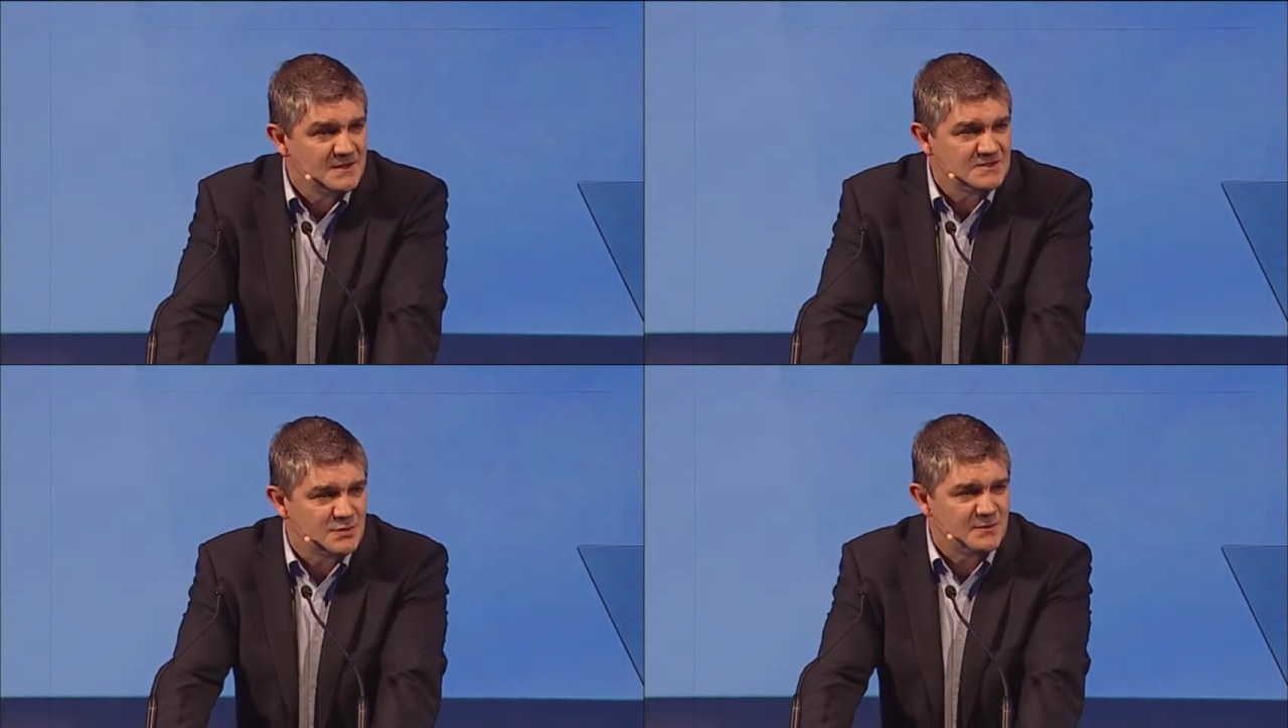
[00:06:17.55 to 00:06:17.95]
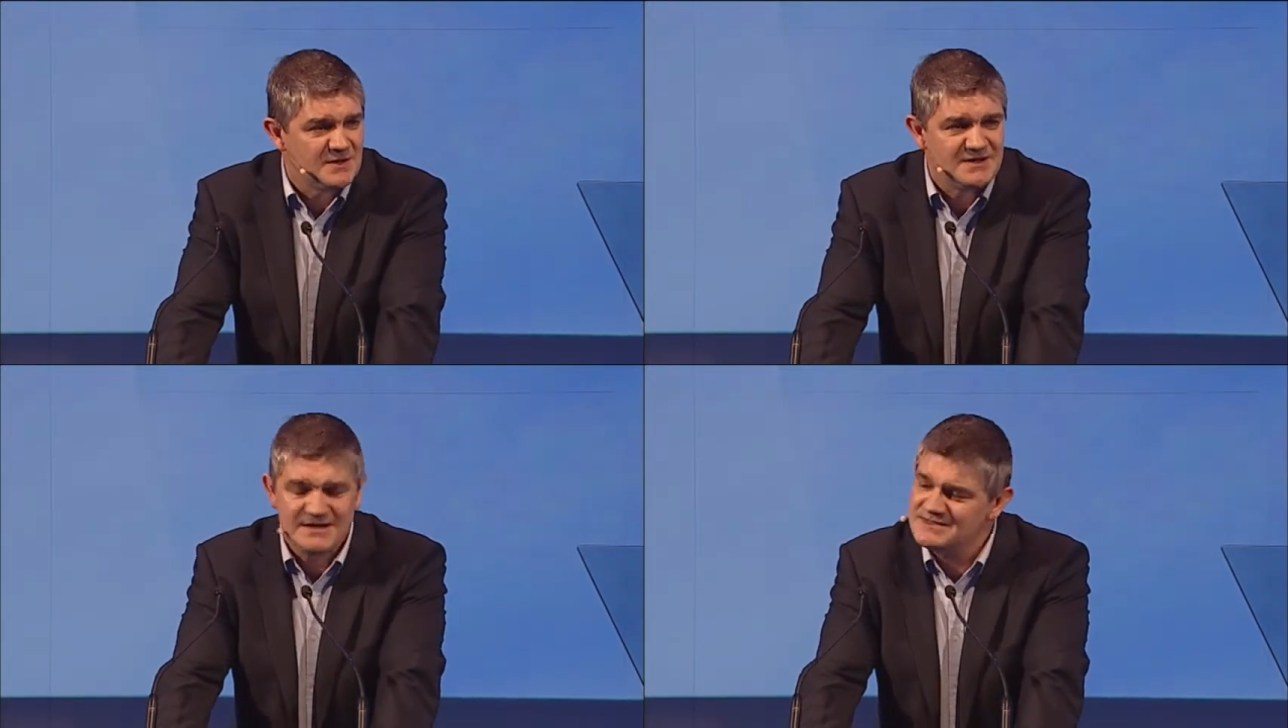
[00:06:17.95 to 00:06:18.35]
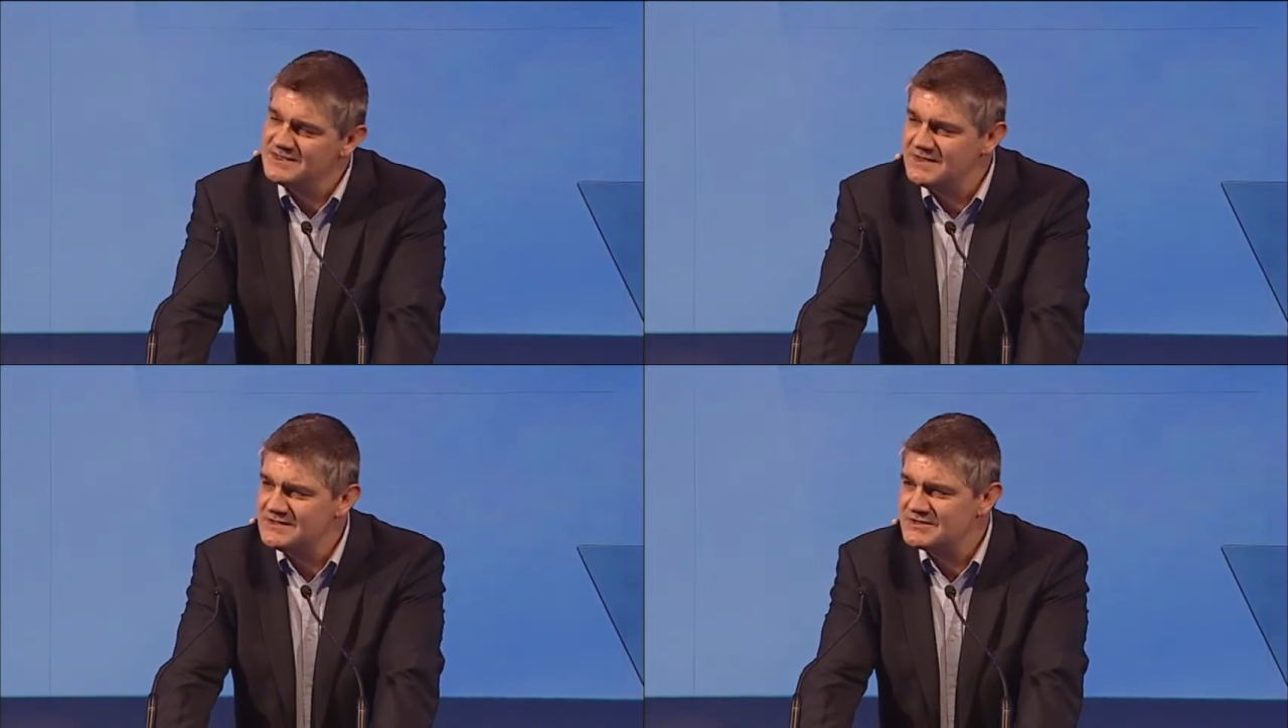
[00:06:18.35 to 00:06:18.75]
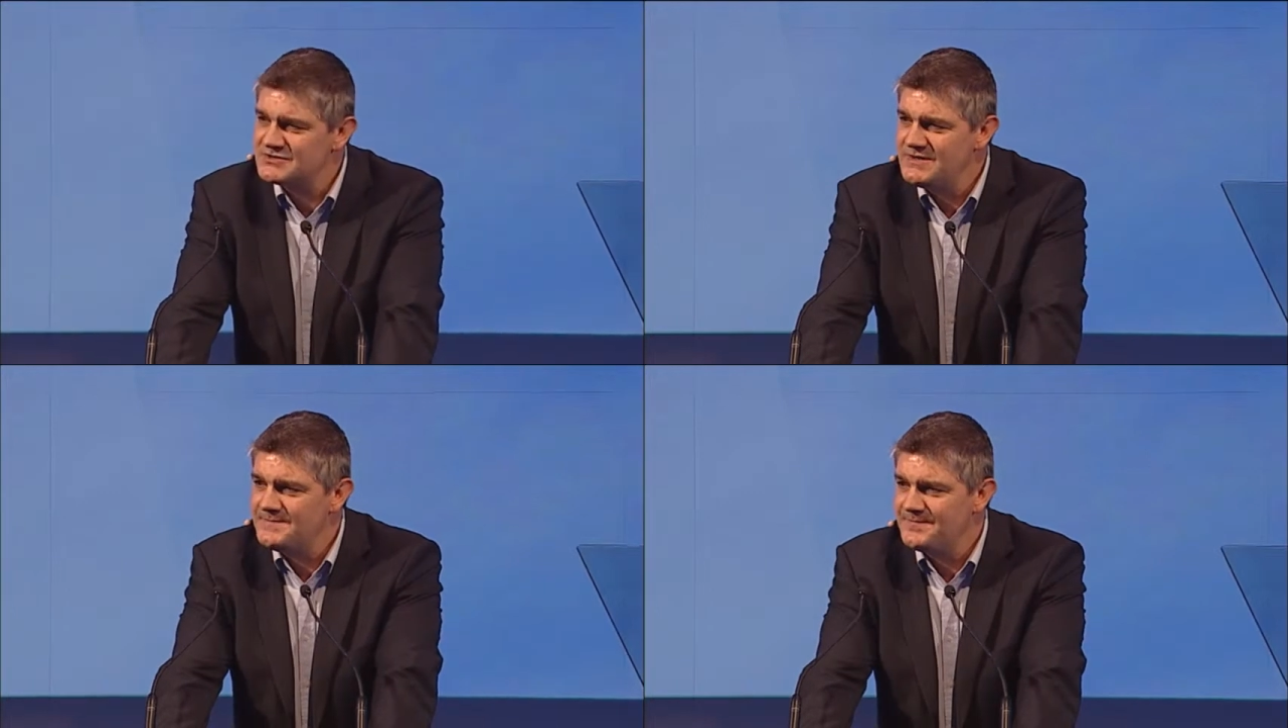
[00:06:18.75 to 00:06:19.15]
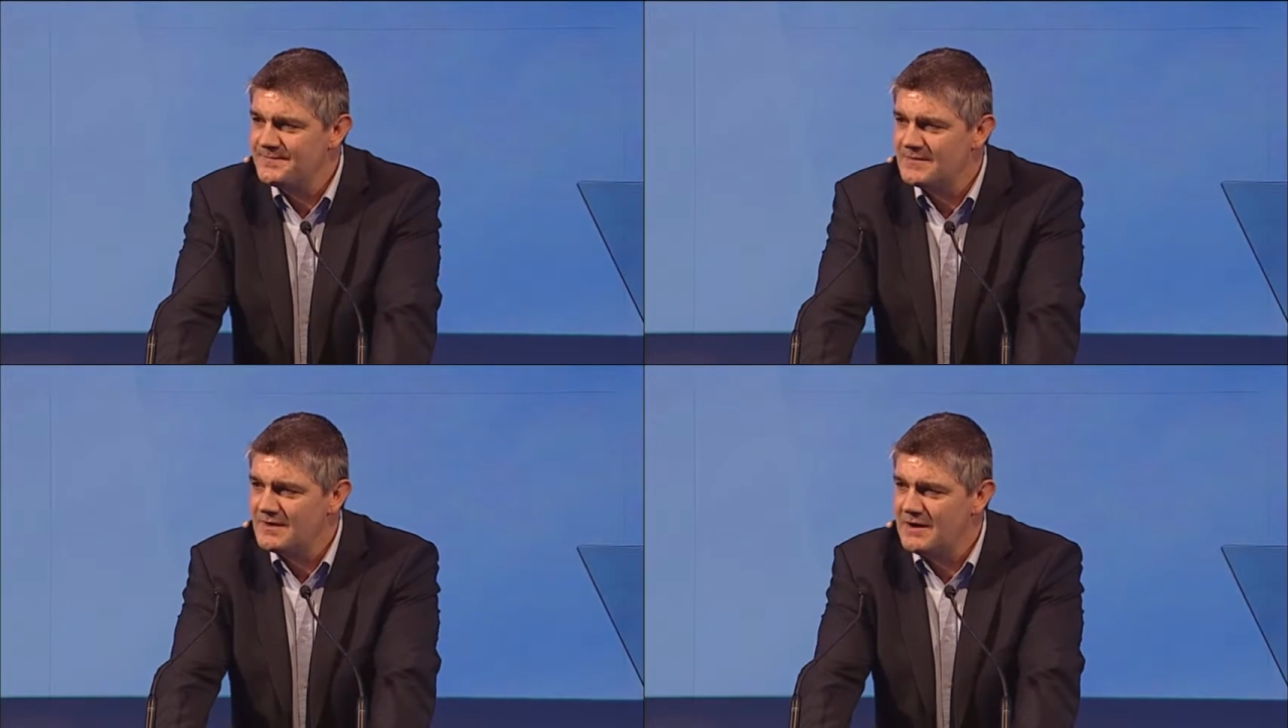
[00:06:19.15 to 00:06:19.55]
21 years in the industry
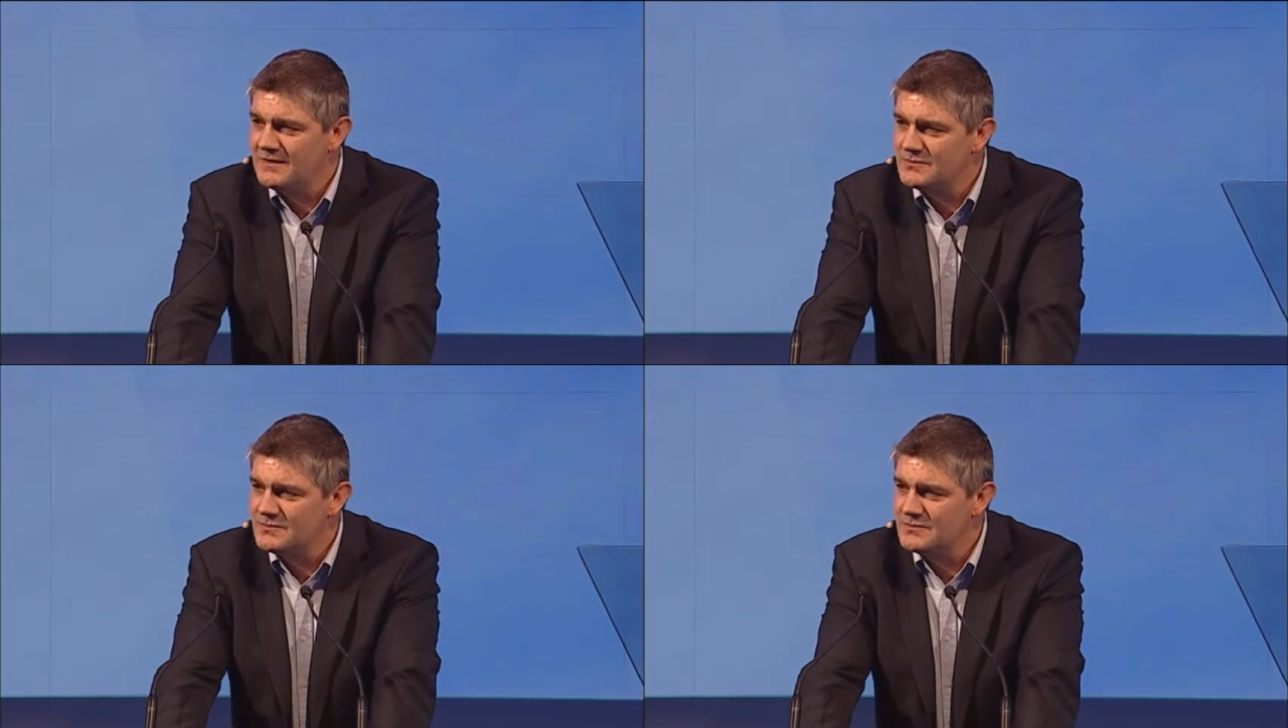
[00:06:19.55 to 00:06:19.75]
around the